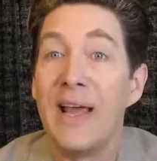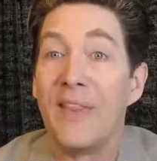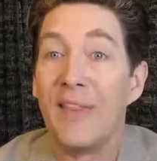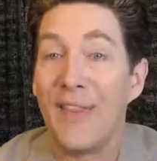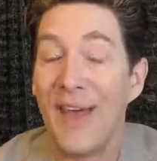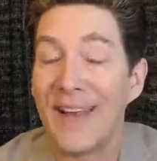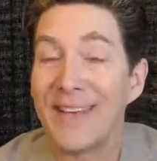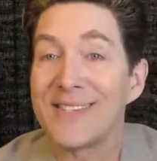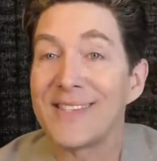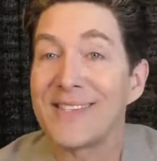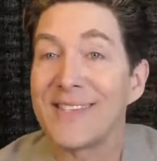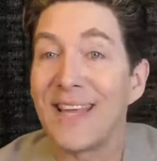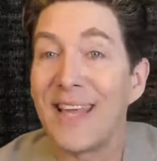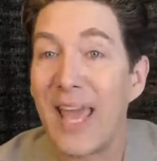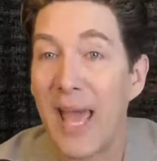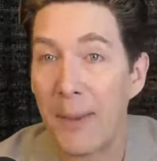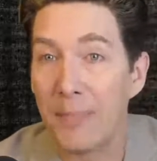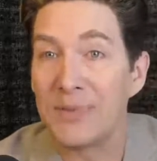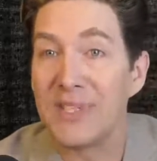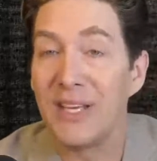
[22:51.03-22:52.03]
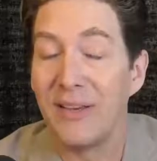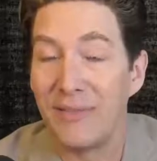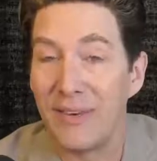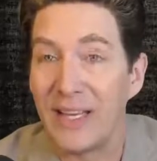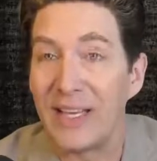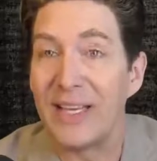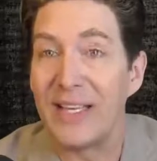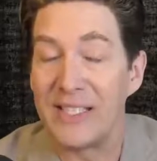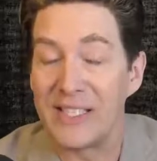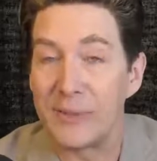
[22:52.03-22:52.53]
That's the
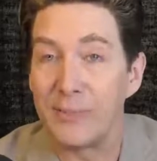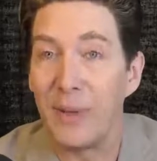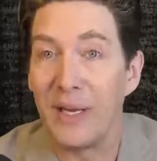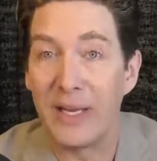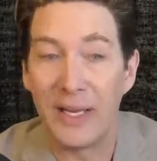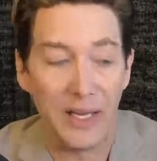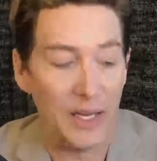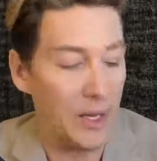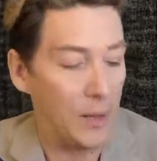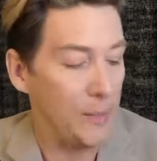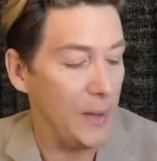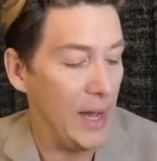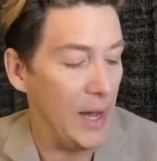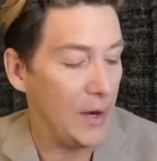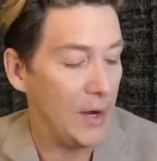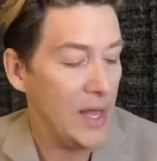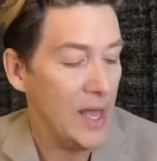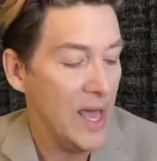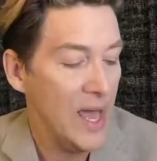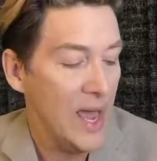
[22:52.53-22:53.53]
captivity he's speaking about.